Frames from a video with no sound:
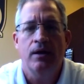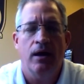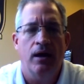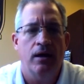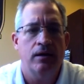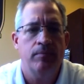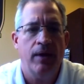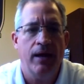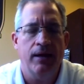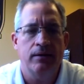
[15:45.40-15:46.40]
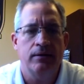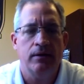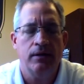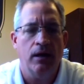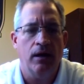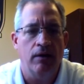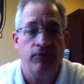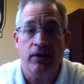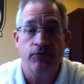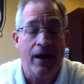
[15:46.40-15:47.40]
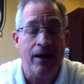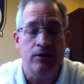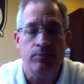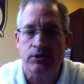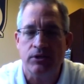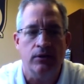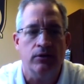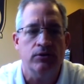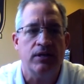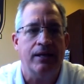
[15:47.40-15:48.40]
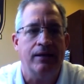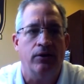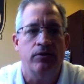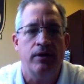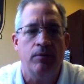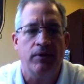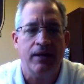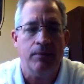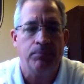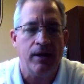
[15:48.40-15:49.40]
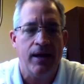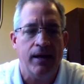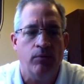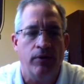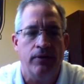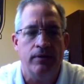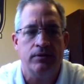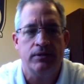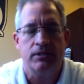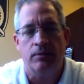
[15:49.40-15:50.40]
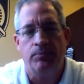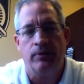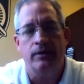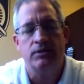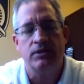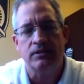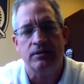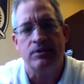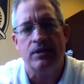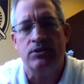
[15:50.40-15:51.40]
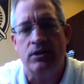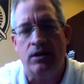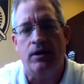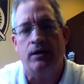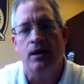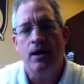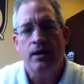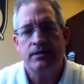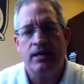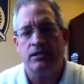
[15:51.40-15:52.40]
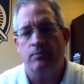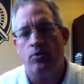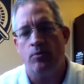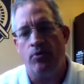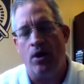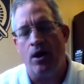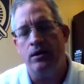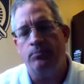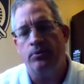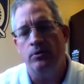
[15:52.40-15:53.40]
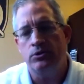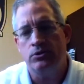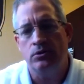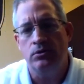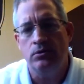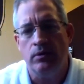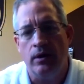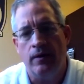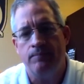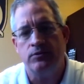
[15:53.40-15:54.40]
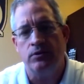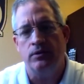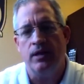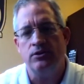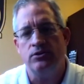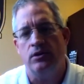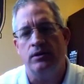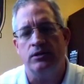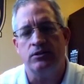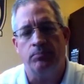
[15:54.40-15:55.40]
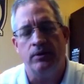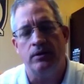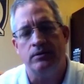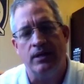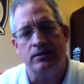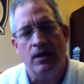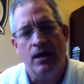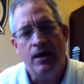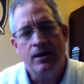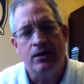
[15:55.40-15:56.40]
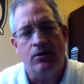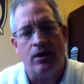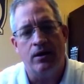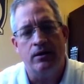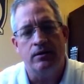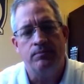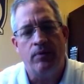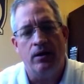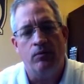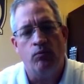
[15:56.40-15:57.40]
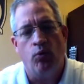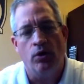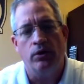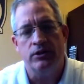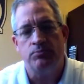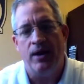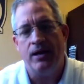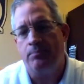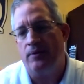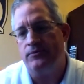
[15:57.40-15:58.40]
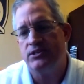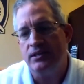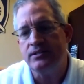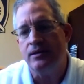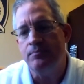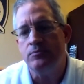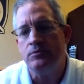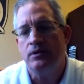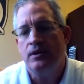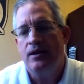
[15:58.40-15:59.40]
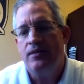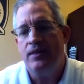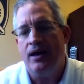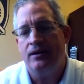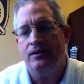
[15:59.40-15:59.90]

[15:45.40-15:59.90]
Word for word: um, and uh, very valuable skills that they learn there, but they apply it within their discipline. Systems engineering takes a more broad approach to, um, to the engineering discipline and says, you know, our, our world is made up of systems that